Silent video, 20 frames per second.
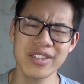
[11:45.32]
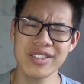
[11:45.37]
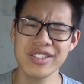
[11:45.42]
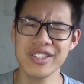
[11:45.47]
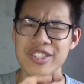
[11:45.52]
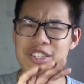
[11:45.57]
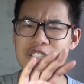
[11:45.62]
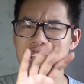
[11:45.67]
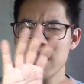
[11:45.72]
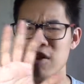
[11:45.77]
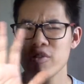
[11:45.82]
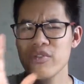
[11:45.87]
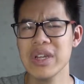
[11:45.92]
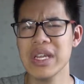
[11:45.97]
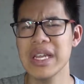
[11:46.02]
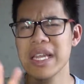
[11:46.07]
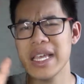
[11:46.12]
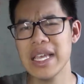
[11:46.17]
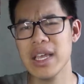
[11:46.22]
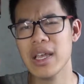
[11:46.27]

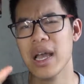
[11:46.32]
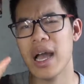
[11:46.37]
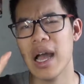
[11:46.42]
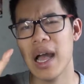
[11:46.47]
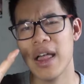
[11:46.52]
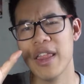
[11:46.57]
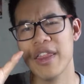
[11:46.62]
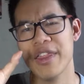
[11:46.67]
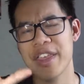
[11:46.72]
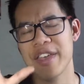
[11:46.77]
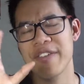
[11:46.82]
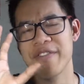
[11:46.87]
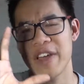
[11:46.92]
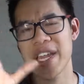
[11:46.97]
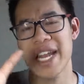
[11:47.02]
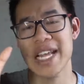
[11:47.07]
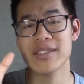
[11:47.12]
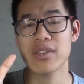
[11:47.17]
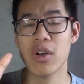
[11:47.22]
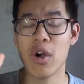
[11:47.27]
Generally the
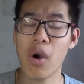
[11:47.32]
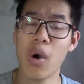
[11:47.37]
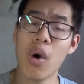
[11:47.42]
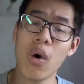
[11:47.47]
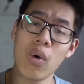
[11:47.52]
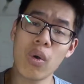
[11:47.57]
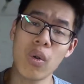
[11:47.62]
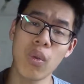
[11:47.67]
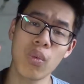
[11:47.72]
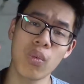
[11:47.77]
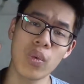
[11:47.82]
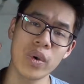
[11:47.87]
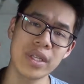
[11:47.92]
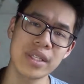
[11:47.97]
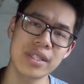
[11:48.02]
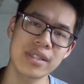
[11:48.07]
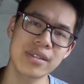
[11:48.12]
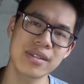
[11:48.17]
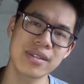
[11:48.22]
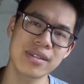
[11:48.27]
event as a whole
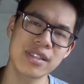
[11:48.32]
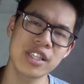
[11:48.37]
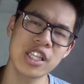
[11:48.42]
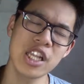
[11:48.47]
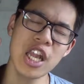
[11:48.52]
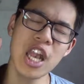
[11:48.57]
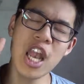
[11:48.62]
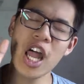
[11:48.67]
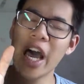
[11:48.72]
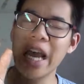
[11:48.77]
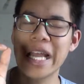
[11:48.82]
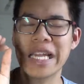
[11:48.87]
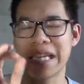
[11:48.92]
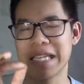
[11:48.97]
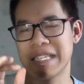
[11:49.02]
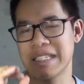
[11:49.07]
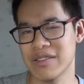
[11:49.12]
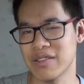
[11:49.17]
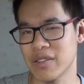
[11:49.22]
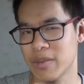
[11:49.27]
was
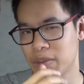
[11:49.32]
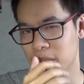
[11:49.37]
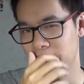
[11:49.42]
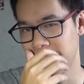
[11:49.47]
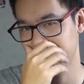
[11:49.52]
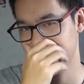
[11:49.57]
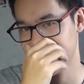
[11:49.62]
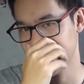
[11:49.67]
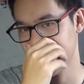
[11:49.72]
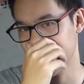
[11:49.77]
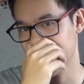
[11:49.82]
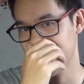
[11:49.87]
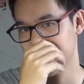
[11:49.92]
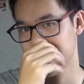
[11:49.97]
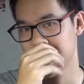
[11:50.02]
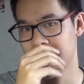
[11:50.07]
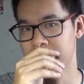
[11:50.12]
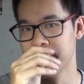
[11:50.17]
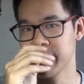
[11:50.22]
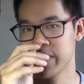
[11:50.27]
slightly disappointing in
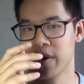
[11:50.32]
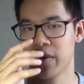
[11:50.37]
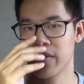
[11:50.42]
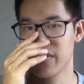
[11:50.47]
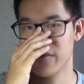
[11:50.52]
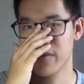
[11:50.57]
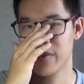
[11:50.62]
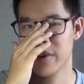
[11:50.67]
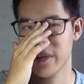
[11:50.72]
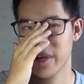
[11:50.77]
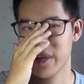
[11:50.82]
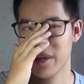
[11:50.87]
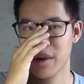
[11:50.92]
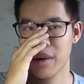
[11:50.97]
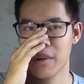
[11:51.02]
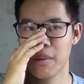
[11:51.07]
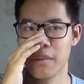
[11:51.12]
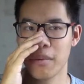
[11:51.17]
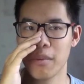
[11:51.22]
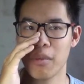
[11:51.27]
terms of
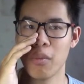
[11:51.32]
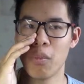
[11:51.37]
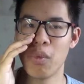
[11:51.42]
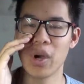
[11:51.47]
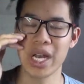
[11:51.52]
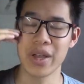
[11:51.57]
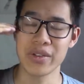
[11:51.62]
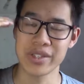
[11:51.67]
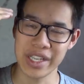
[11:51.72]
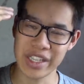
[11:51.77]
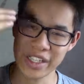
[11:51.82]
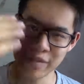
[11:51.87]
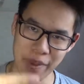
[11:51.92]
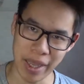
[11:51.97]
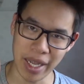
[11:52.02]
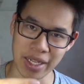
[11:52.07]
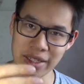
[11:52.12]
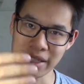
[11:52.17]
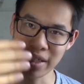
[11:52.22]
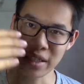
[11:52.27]
what I was
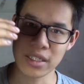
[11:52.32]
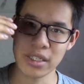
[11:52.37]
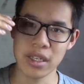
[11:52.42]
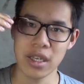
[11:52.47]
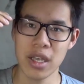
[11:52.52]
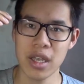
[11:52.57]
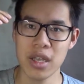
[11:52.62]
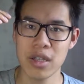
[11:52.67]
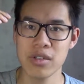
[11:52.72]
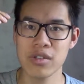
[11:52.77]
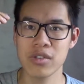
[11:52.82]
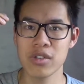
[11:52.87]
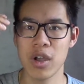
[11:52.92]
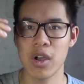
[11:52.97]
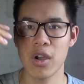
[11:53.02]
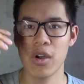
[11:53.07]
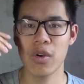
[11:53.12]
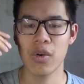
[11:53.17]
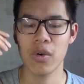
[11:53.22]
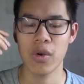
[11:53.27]
expecting.
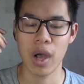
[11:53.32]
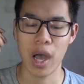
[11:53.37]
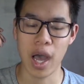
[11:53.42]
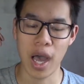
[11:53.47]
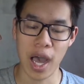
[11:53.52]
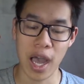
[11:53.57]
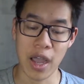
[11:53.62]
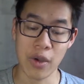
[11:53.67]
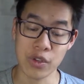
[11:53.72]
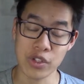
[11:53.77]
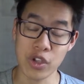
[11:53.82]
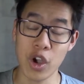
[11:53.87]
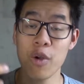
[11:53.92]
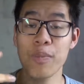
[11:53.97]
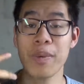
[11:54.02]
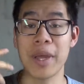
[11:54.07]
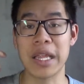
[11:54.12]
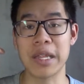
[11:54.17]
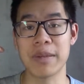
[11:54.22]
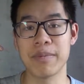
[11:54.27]
So I was
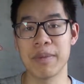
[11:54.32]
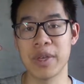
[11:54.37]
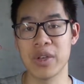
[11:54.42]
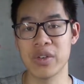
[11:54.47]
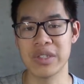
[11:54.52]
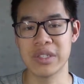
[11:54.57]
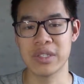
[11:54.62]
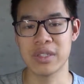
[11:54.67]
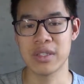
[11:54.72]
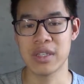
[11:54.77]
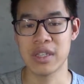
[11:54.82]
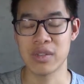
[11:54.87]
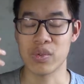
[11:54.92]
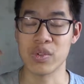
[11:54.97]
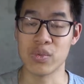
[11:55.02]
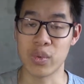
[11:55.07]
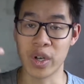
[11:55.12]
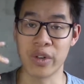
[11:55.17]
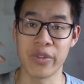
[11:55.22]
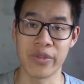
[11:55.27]
hoping, because this
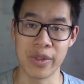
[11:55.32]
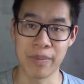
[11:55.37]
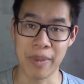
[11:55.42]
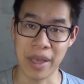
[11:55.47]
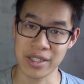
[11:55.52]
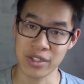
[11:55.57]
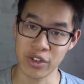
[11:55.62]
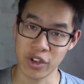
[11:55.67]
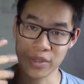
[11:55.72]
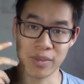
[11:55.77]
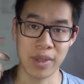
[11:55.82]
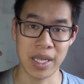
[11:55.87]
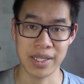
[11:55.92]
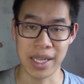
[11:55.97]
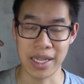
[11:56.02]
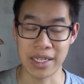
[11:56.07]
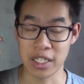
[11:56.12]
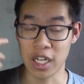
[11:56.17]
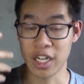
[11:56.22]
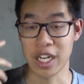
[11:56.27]
was one of the best
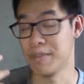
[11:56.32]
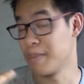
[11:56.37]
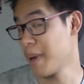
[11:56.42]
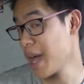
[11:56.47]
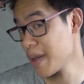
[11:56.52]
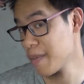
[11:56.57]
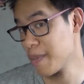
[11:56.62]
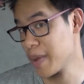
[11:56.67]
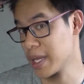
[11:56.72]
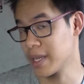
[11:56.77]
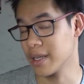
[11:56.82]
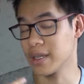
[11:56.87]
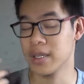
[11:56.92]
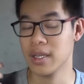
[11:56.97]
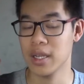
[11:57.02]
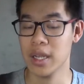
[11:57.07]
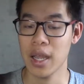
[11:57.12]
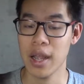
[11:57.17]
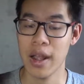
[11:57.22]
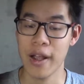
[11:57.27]
cosplays I'd done in my
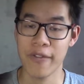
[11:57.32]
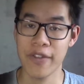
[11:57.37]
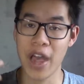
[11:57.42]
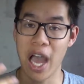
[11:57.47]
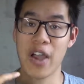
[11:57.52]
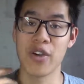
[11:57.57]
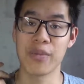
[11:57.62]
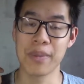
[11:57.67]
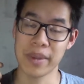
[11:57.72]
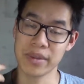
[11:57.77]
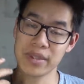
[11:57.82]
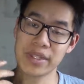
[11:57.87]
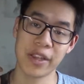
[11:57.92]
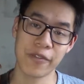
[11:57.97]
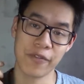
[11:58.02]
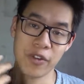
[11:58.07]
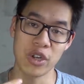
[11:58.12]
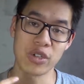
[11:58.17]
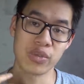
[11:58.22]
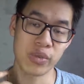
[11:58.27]
opinion, that I would be able to
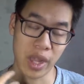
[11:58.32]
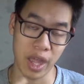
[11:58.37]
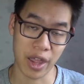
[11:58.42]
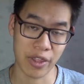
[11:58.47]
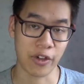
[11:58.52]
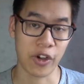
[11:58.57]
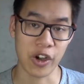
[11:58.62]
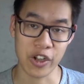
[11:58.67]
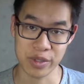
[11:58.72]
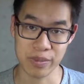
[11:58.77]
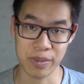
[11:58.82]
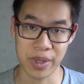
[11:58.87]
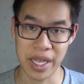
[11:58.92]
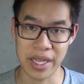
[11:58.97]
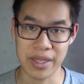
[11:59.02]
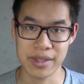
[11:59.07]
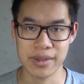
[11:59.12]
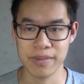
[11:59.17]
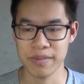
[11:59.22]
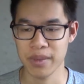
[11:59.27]
take photos with other
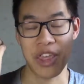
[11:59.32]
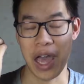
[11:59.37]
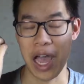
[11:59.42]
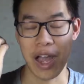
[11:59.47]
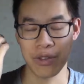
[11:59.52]
cosplayers.